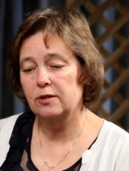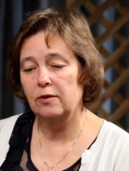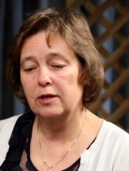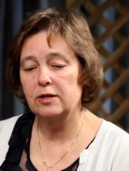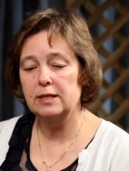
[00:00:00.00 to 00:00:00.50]

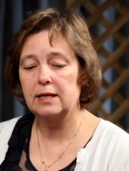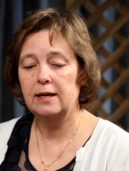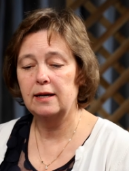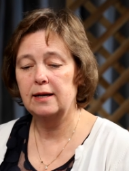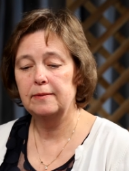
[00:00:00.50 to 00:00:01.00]
so there's
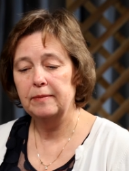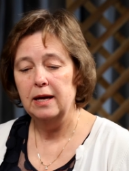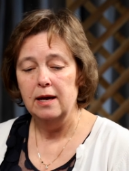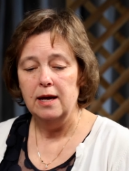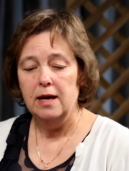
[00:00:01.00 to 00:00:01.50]
um,
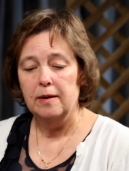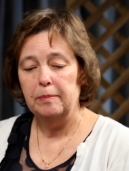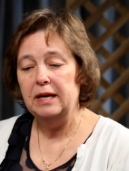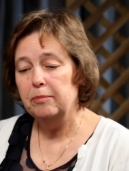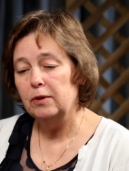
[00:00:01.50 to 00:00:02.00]

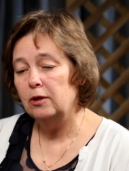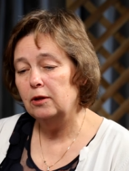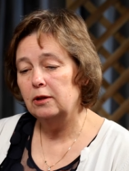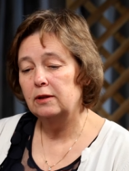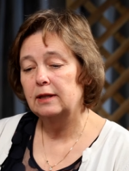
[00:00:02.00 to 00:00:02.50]

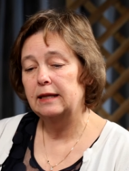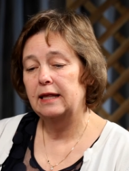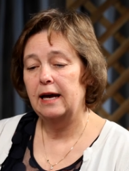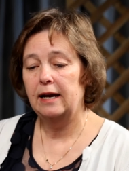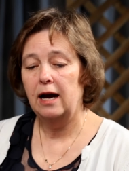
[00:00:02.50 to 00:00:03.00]
people
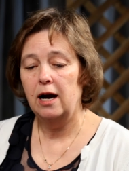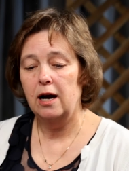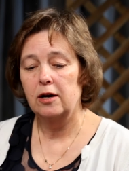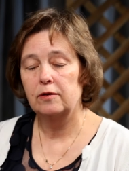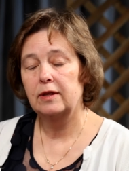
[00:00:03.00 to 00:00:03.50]
that
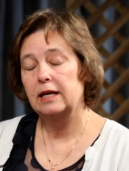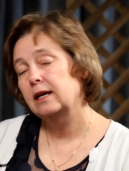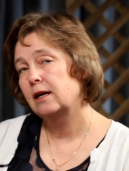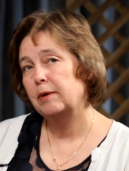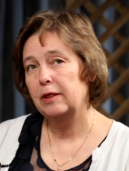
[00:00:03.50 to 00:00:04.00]
are
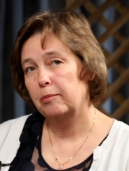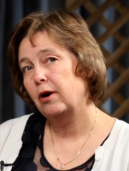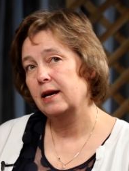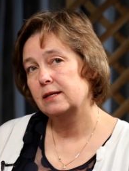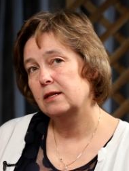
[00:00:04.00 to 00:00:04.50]
thinking about the
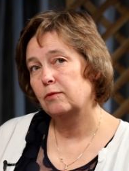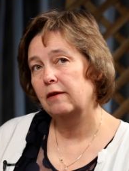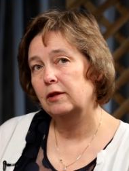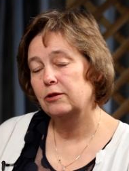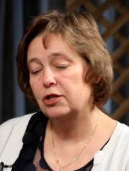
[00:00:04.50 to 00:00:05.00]
Protestant
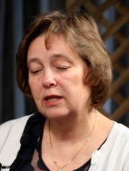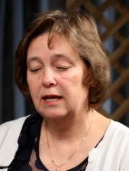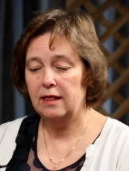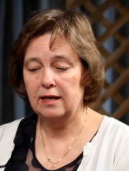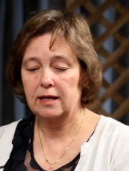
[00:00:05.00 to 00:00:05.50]
Revolution.
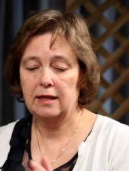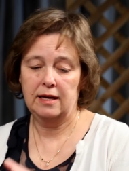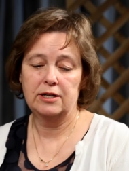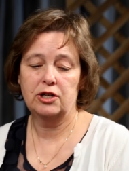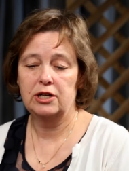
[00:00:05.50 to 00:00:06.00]
They think
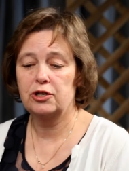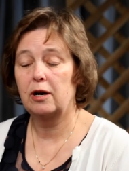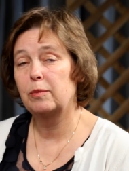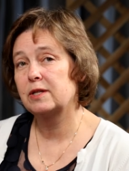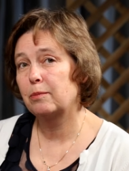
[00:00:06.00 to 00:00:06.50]
that Jane
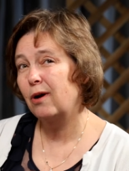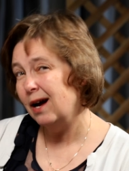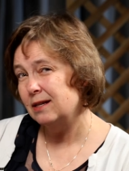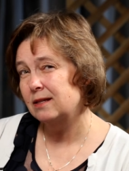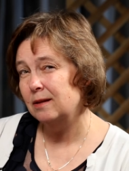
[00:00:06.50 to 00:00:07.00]
Sharp was a
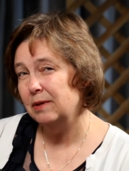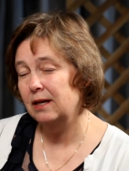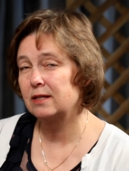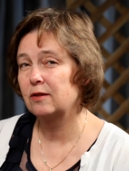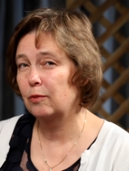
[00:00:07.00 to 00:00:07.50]
Protestant
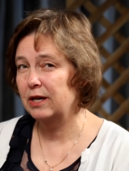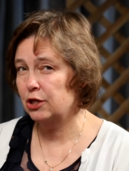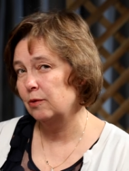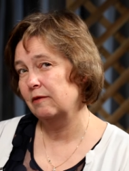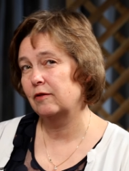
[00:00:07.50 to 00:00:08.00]
because of the way
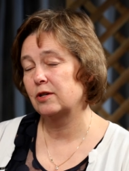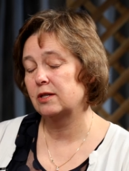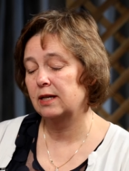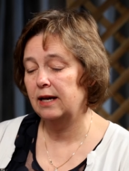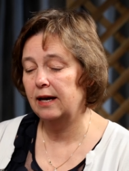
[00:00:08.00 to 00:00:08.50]
she refers
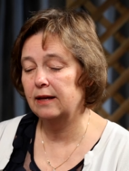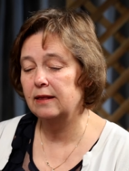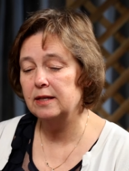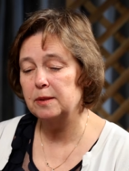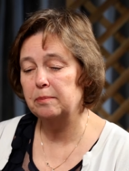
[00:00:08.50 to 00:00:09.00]
to God in
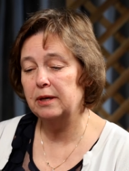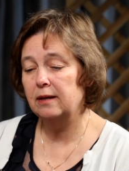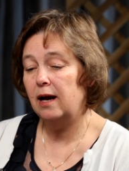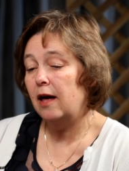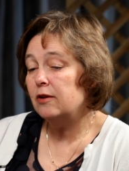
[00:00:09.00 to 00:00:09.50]
this,
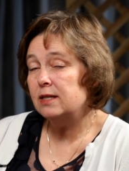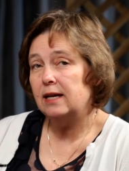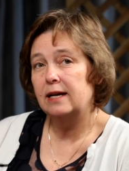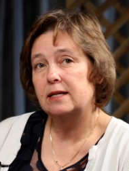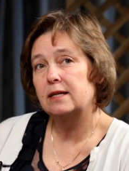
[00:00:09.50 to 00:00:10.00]
but other
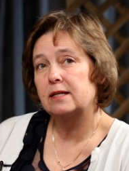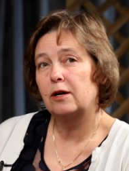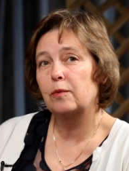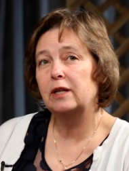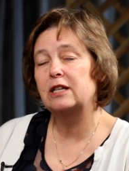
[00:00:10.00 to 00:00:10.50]
scientists
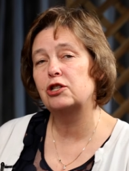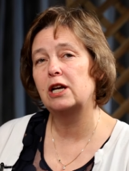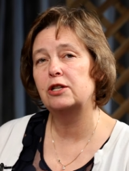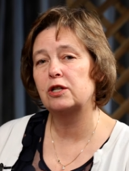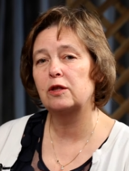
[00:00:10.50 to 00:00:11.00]
are really
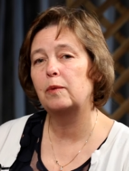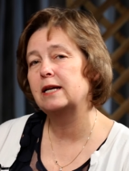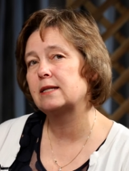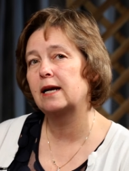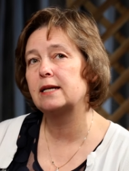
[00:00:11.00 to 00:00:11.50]
changing the
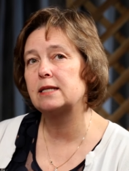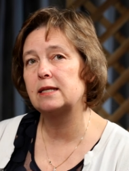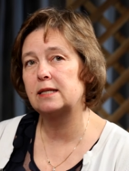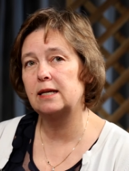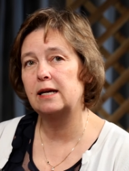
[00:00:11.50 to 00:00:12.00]
way science
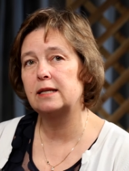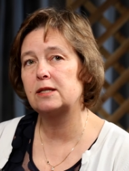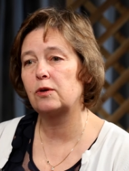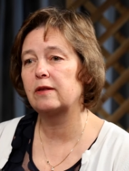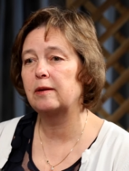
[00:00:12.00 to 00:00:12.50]
is done. It's
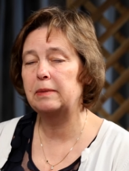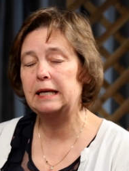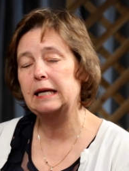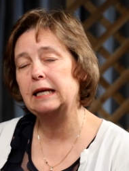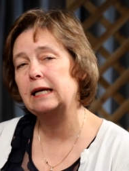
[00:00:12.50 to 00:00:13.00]
sort of the
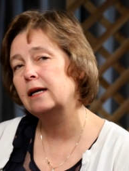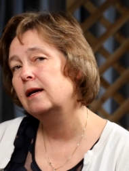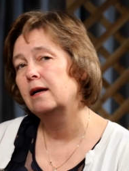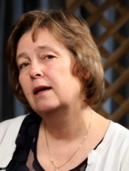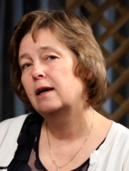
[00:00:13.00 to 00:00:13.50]
beginning
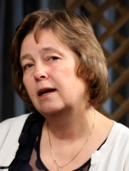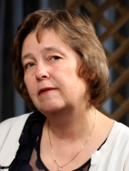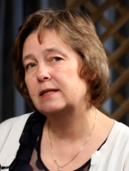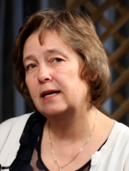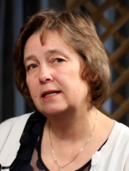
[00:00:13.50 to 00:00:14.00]

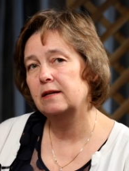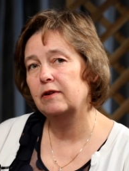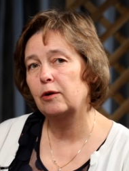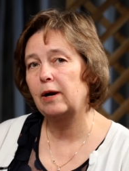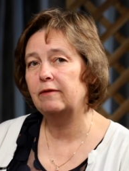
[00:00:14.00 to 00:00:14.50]
of the scientific